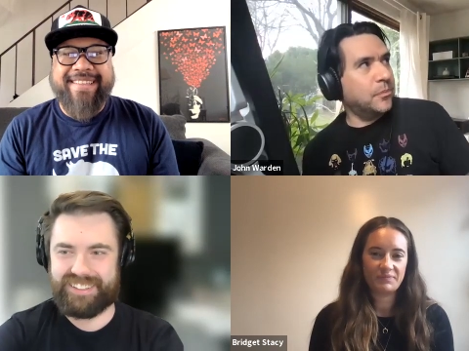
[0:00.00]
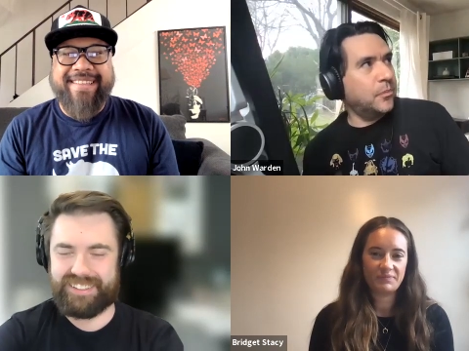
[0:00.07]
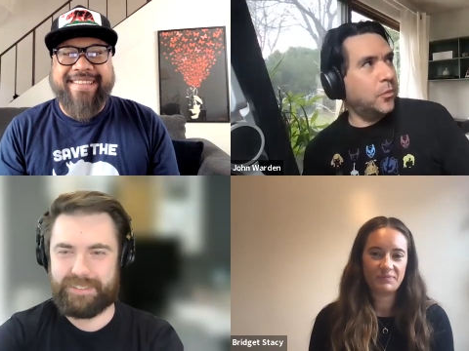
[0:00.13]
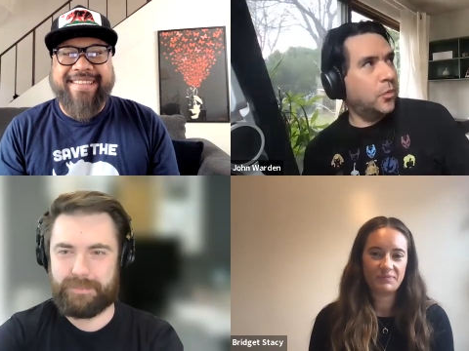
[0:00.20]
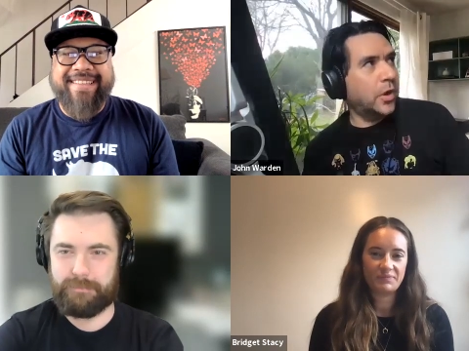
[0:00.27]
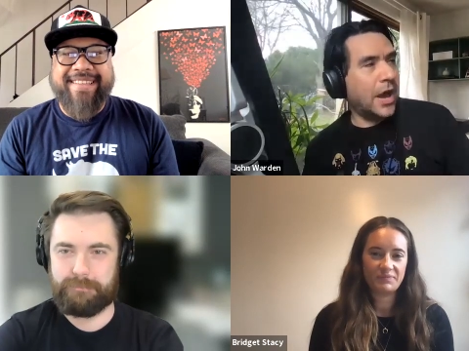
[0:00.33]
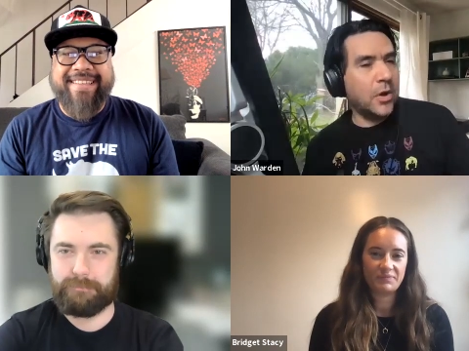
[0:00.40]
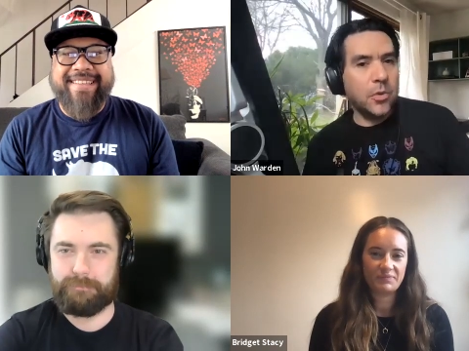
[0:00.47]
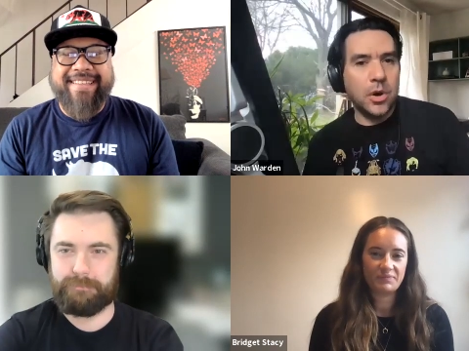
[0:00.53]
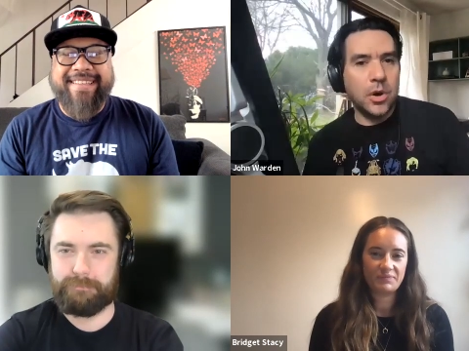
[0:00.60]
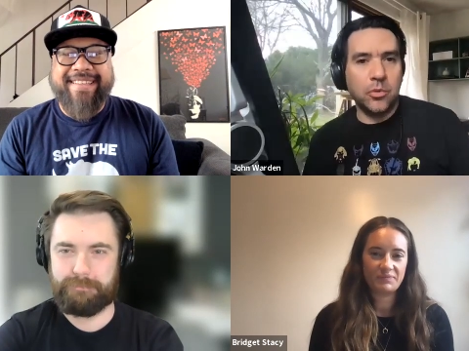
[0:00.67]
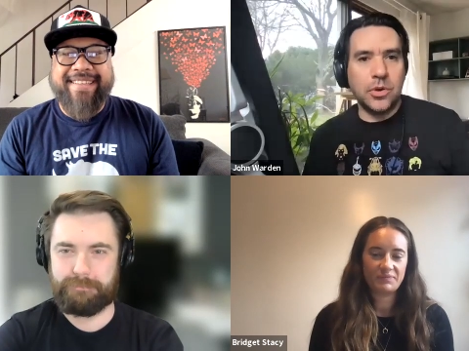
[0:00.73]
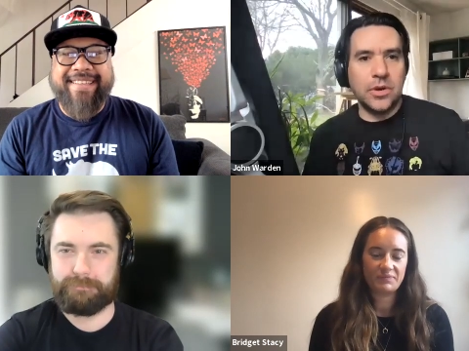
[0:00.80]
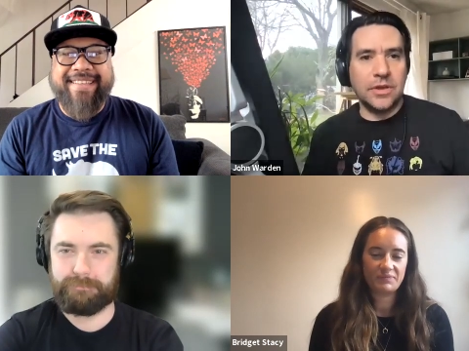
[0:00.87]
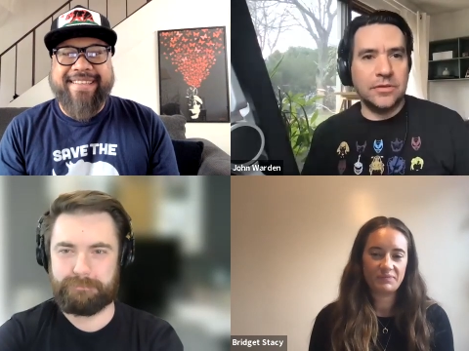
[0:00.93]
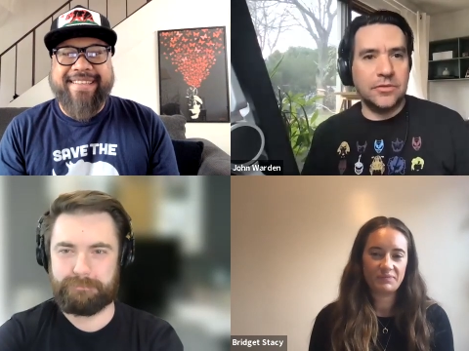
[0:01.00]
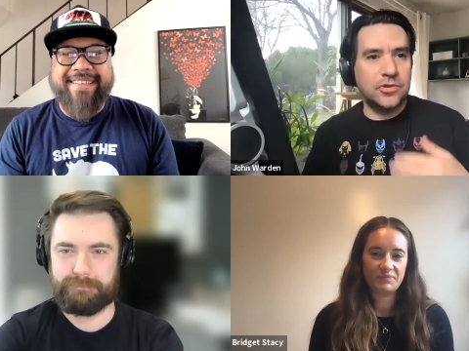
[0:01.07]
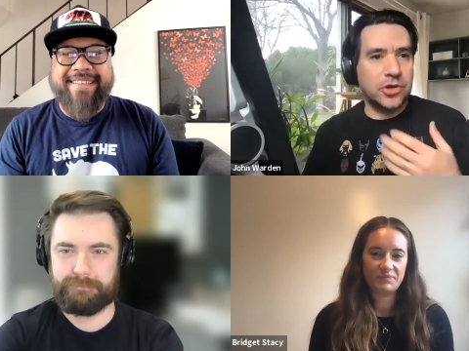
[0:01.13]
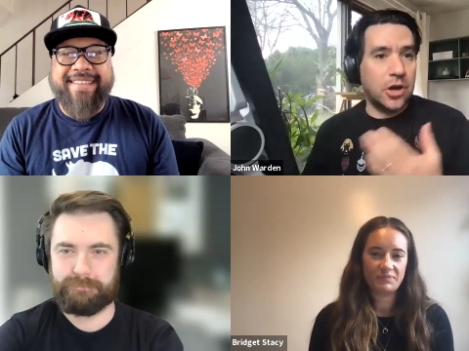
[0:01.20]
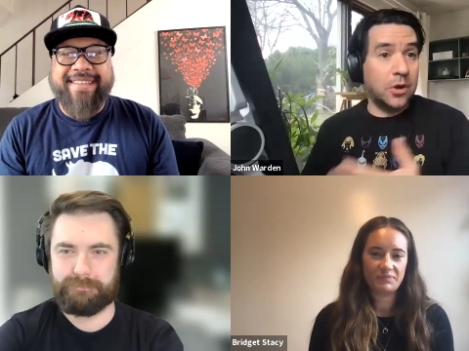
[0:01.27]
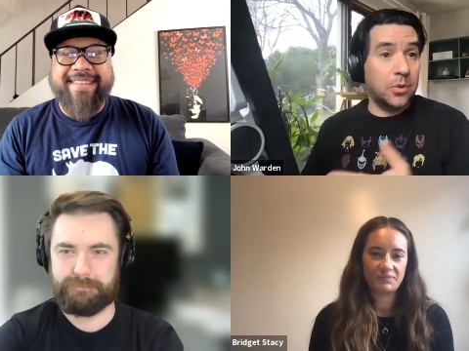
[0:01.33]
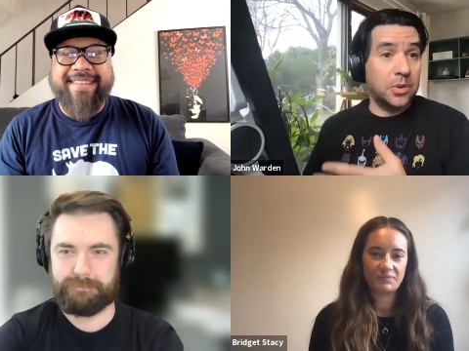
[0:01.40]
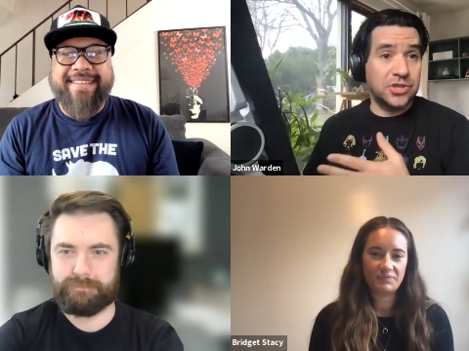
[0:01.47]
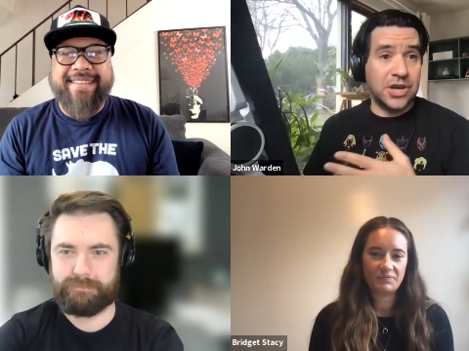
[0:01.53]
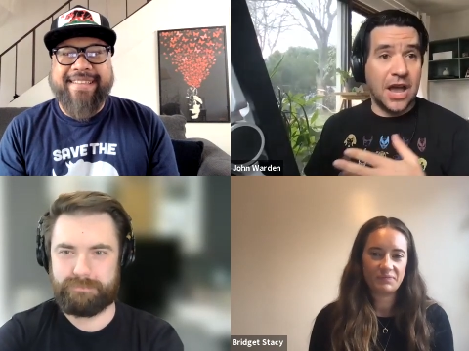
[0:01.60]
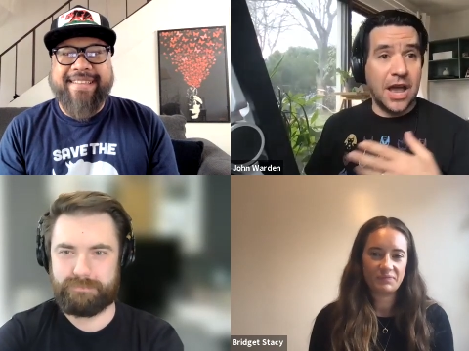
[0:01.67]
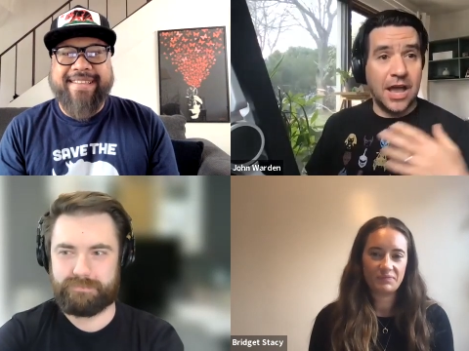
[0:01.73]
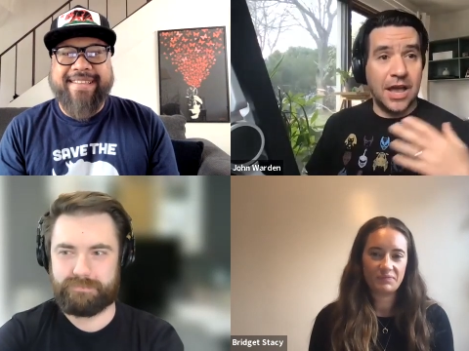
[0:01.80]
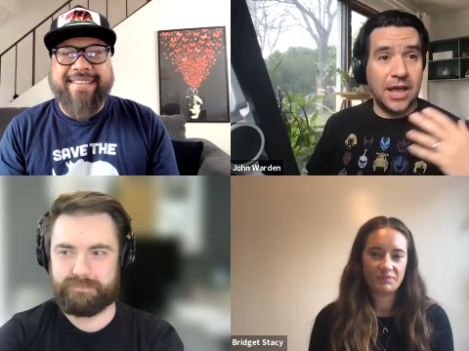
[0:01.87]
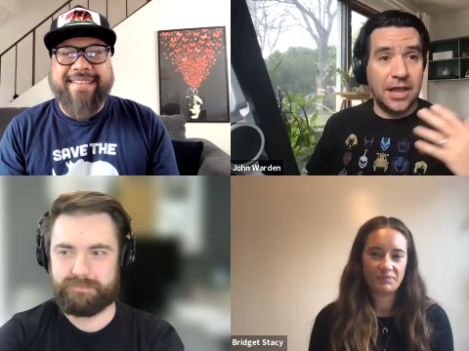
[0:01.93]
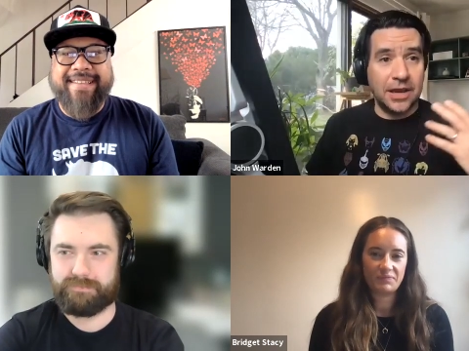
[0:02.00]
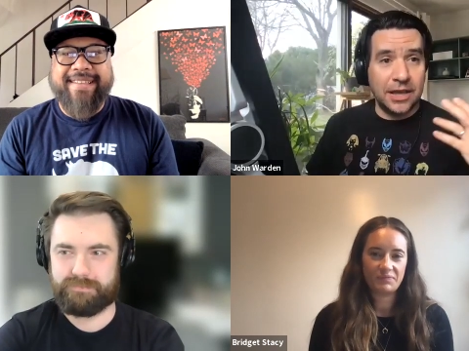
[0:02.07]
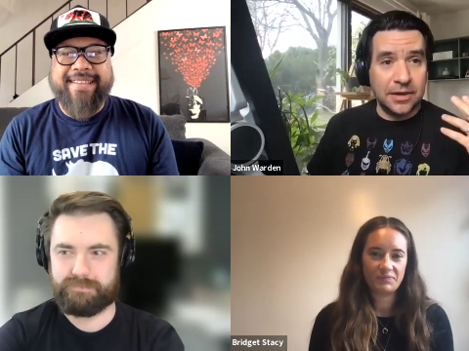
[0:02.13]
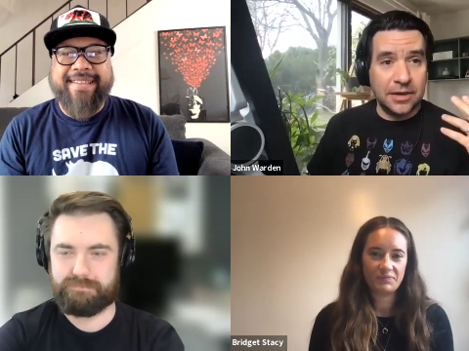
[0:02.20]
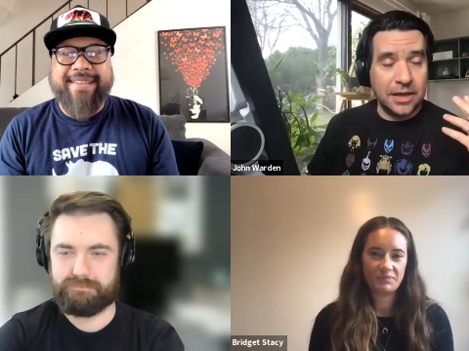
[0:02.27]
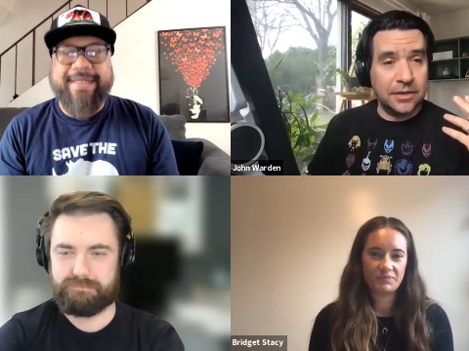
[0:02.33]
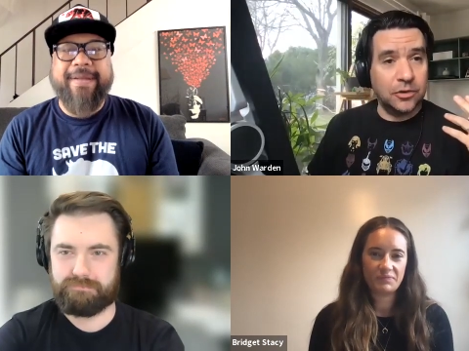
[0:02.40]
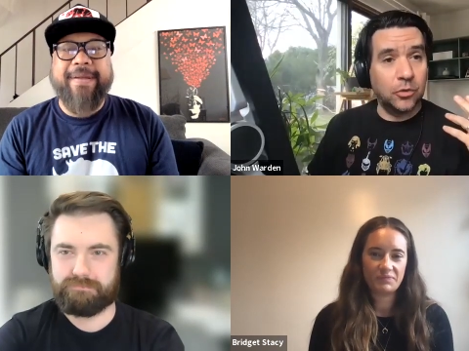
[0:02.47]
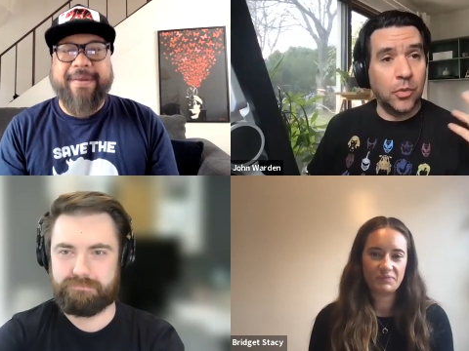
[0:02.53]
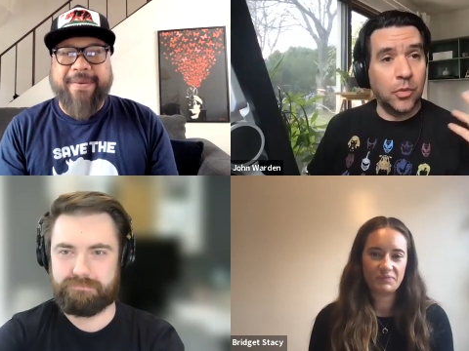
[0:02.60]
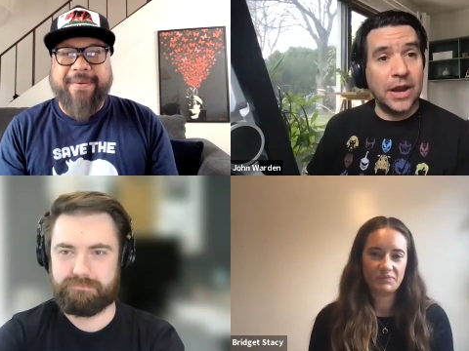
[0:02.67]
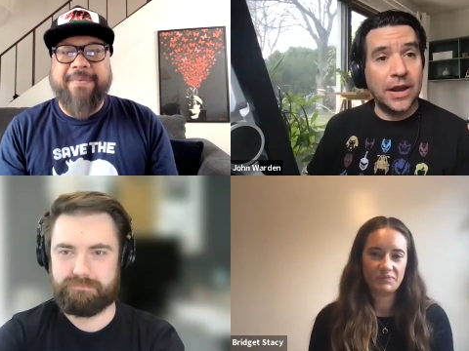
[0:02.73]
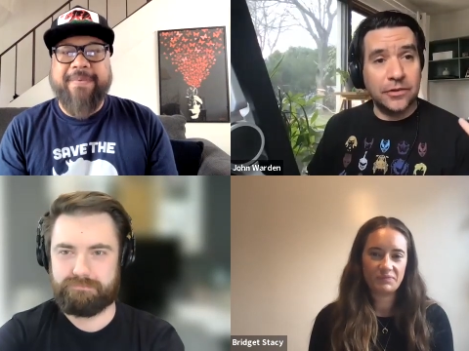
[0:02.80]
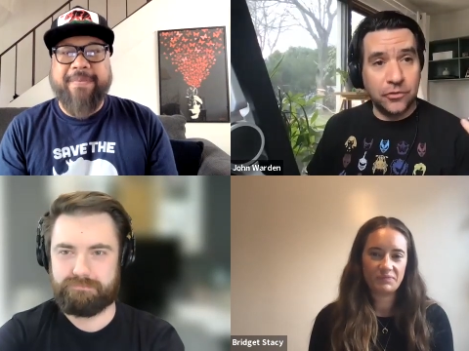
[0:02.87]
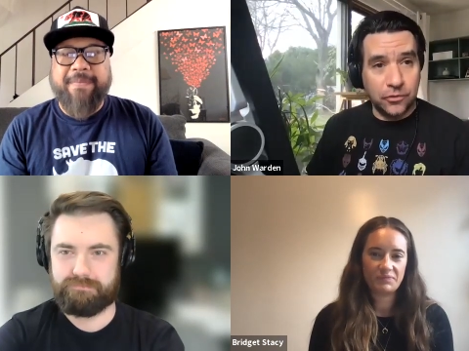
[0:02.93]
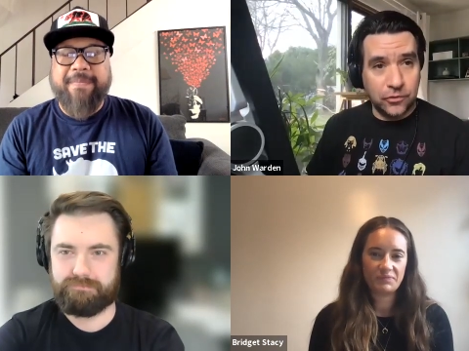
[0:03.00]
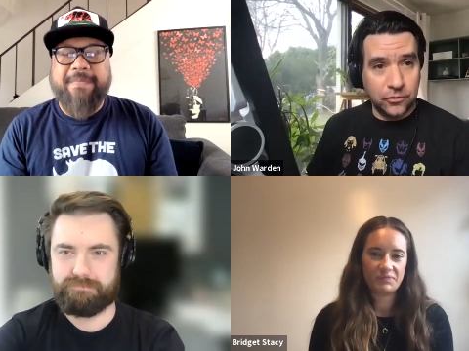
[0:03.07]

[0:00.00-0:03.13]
Speaker 1: when I work with, Joe and John and, and Loretta